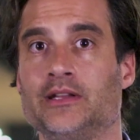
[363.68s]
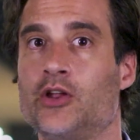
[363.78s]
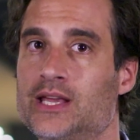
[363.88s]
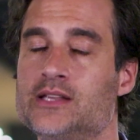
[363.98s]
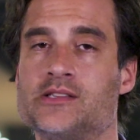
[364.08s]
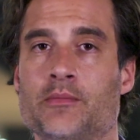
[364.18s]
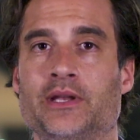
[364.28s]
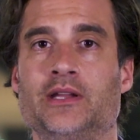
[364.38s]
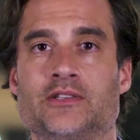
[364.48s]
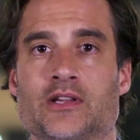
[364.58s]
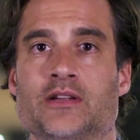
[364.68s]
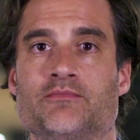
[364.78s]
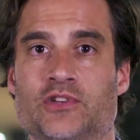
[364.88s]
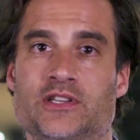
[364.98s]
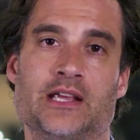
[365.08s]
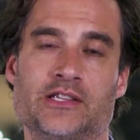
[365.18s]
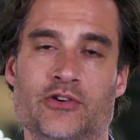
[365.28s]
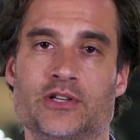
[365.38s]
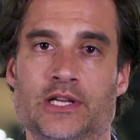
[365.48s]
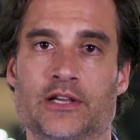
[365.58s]
he's somebody to take
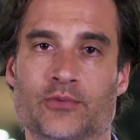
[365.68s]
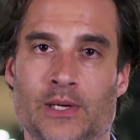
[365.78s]
seriously as